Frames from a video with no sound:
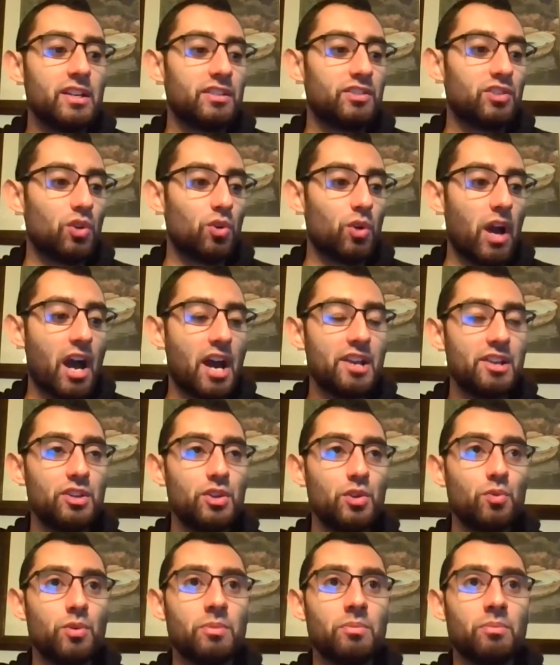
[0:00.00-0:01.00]
So how do
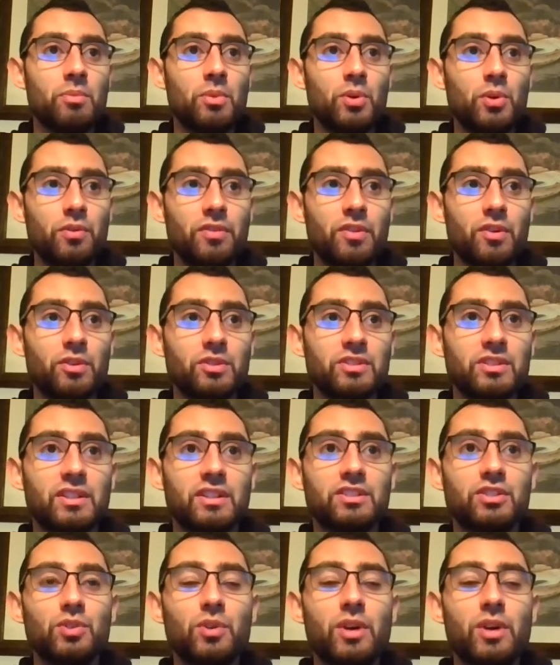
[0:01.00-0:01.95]
you remove those things?